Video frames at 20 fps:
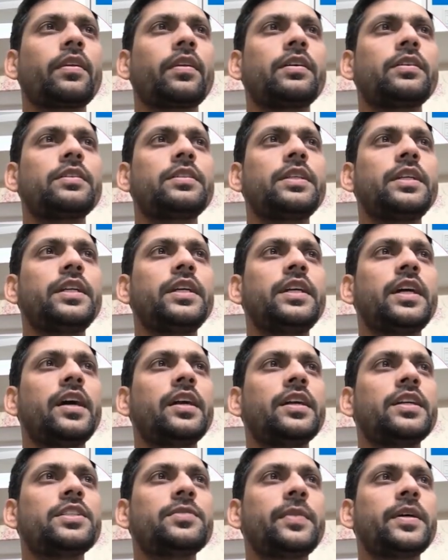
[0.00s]
city
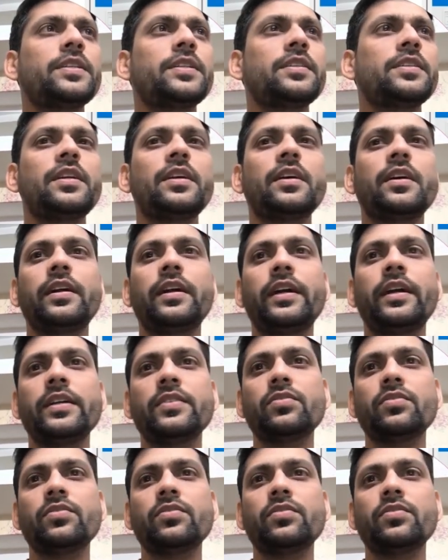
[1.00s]
targets passenger rating.